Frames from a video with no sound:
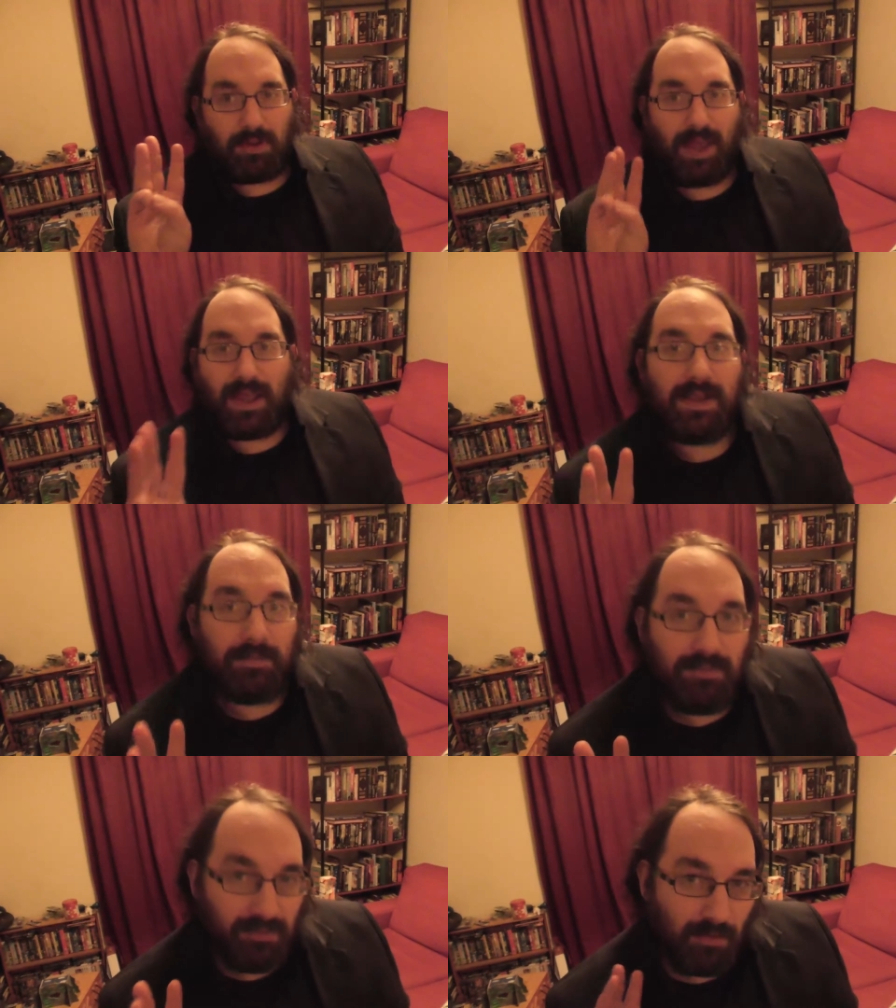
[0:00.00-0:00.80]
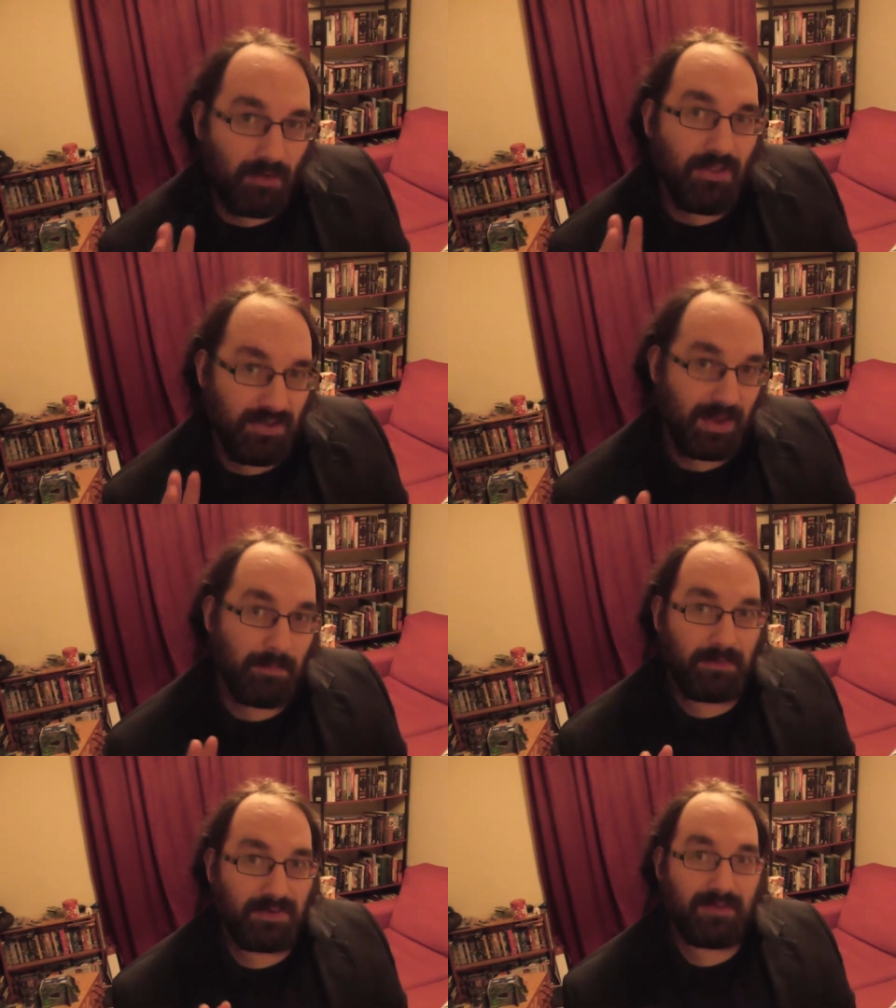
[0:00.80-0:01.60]
games on the
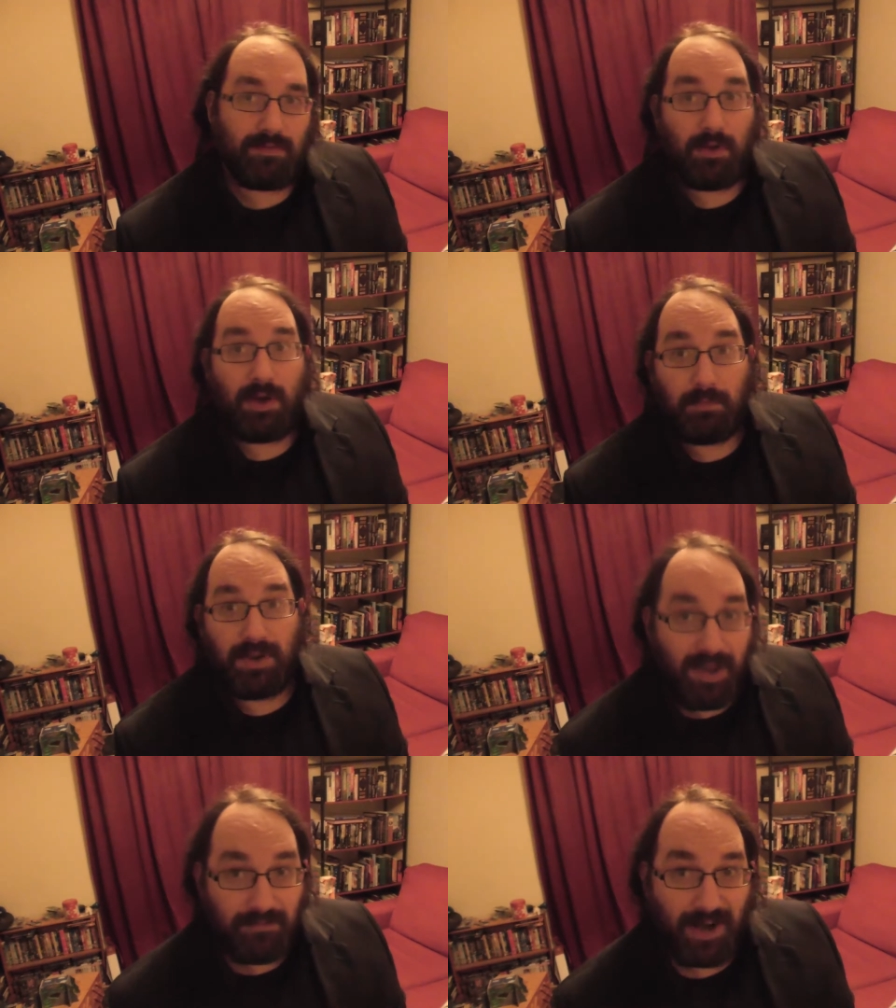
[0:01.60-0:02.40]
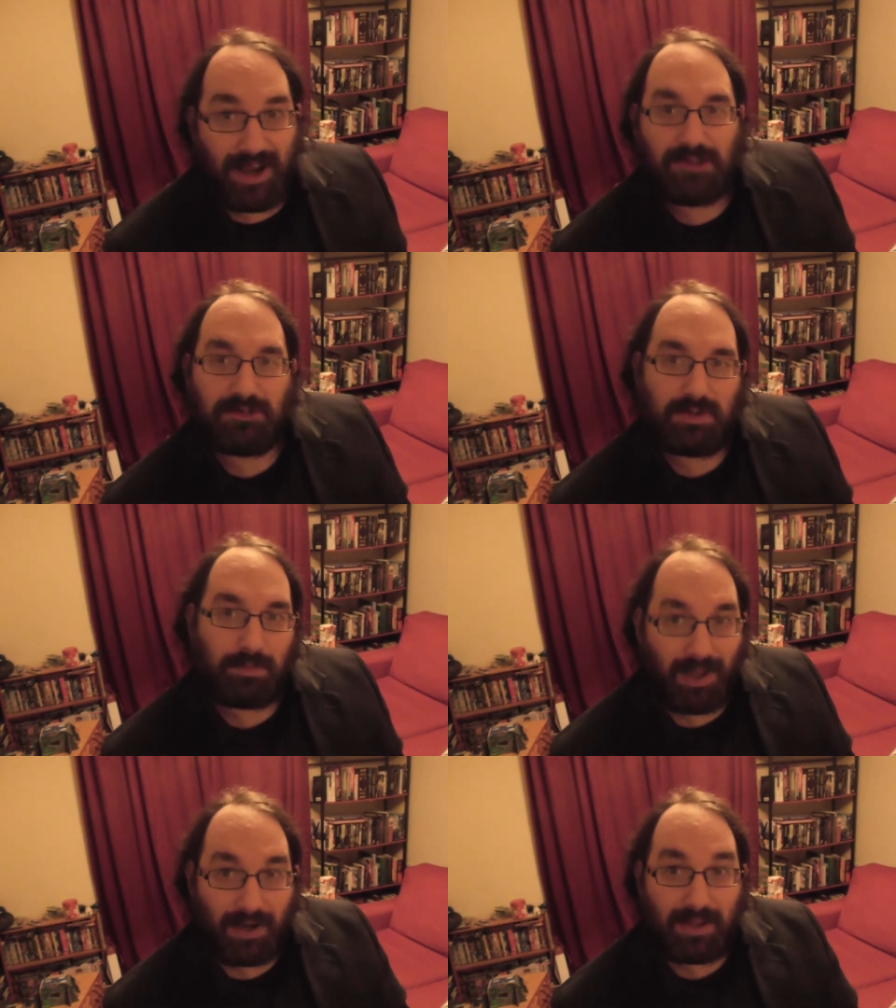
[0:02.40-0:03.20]
demo disc that we haven't actually
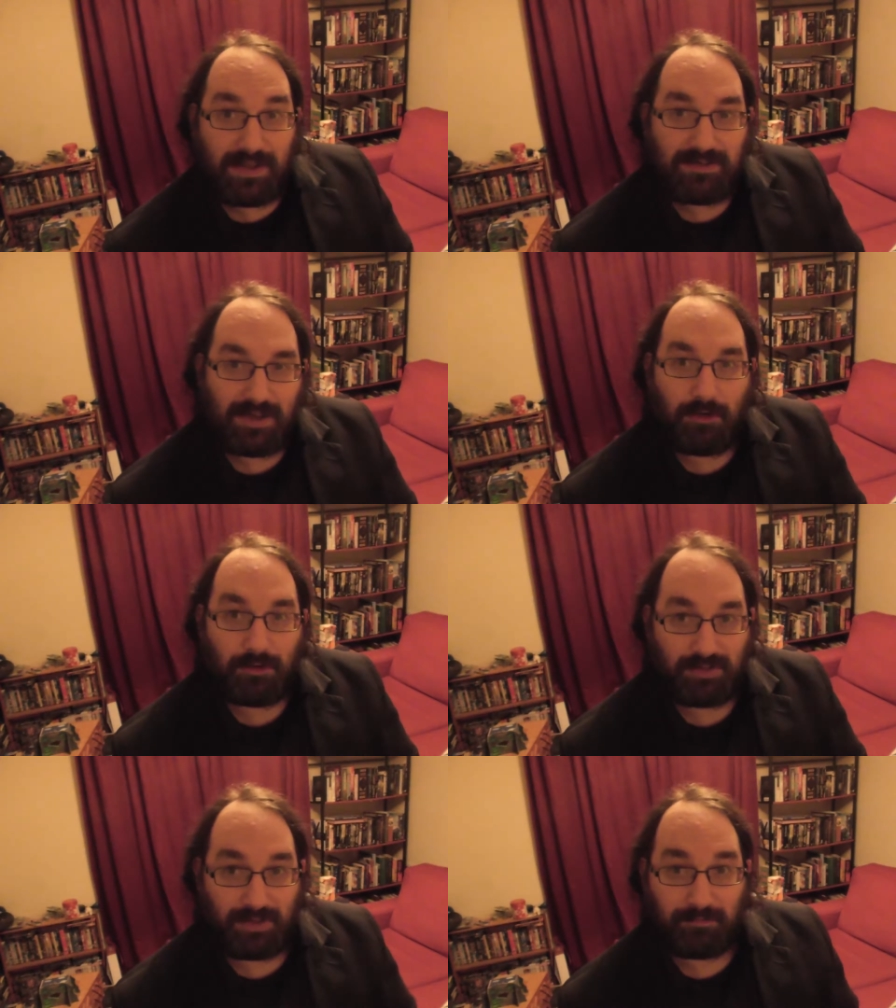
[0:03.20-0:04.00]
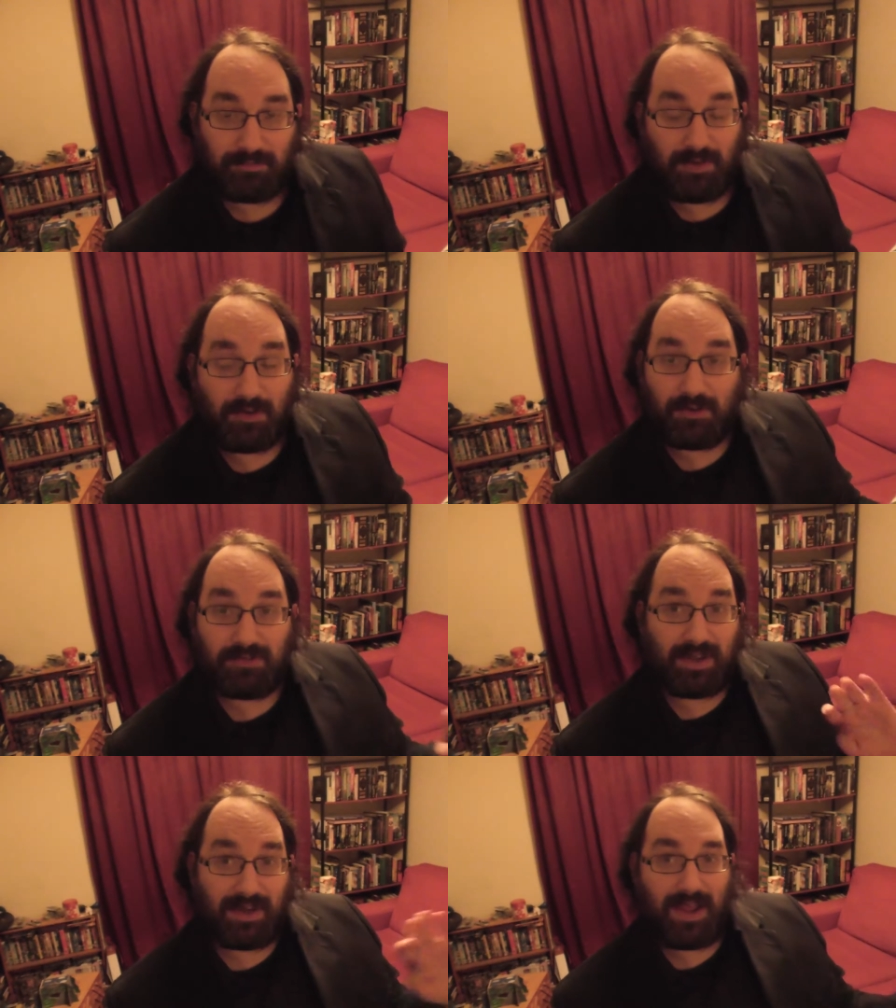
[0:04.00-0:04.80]
played yet or done or
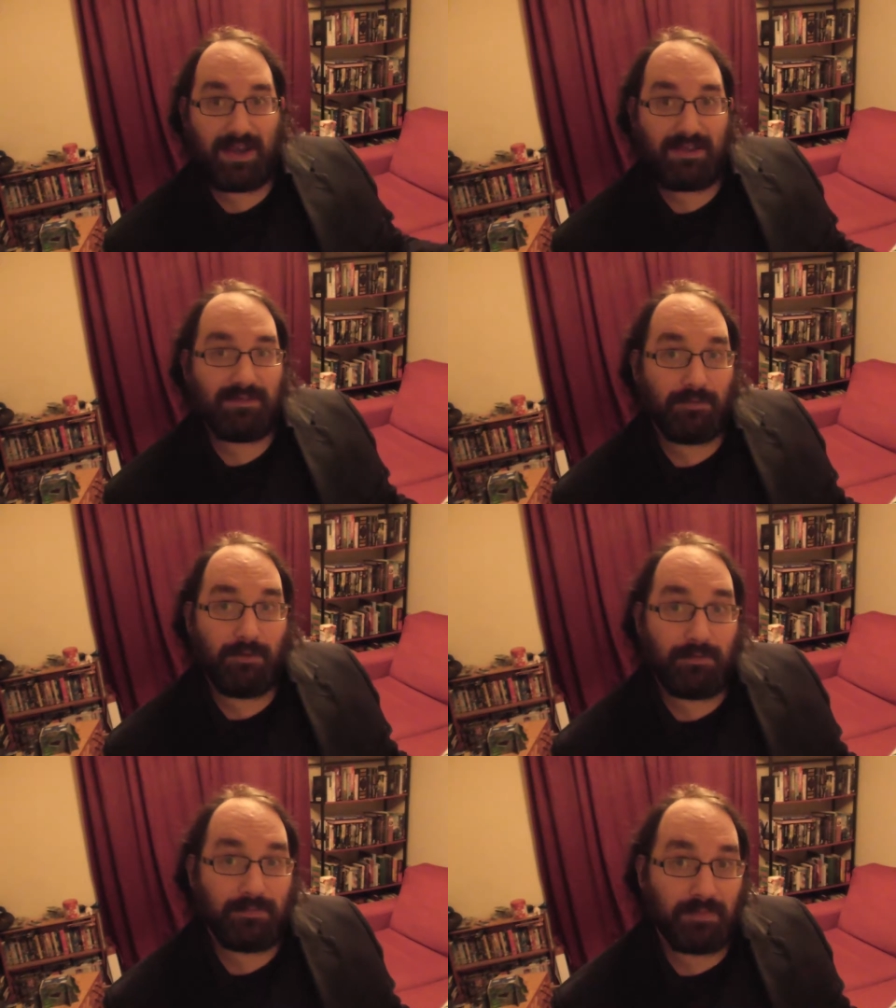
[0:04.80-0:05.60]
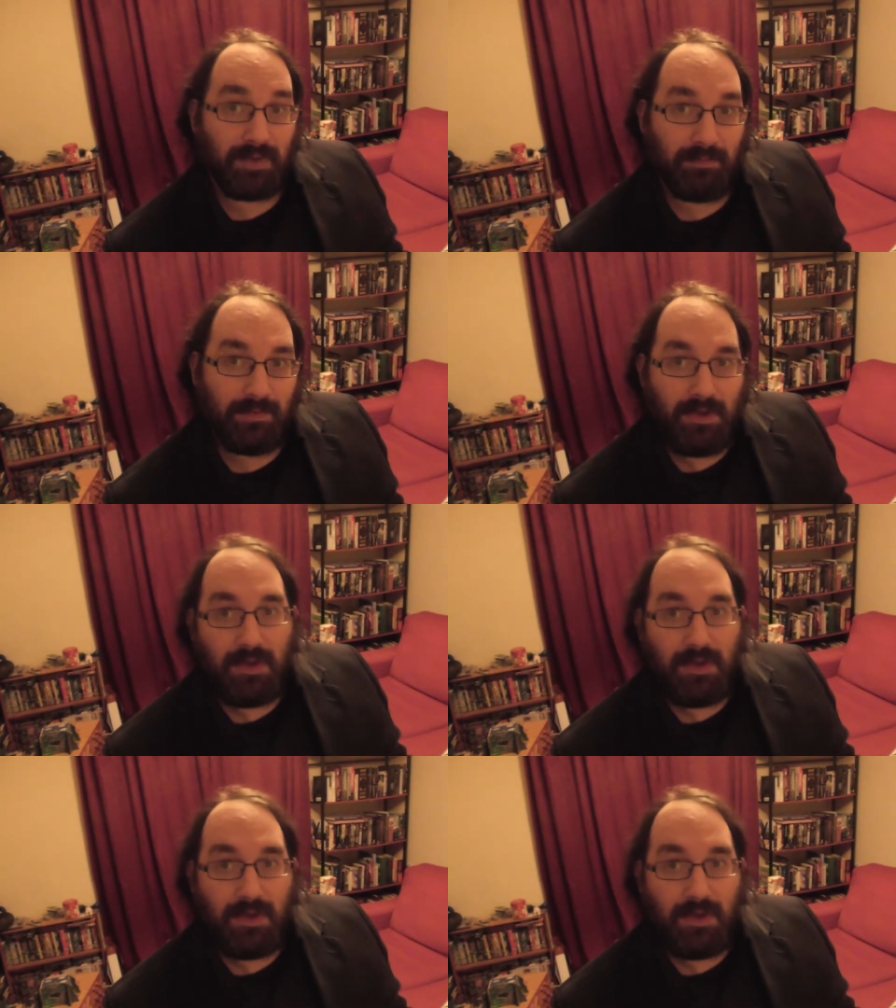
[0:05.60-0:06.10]
done any sort of um,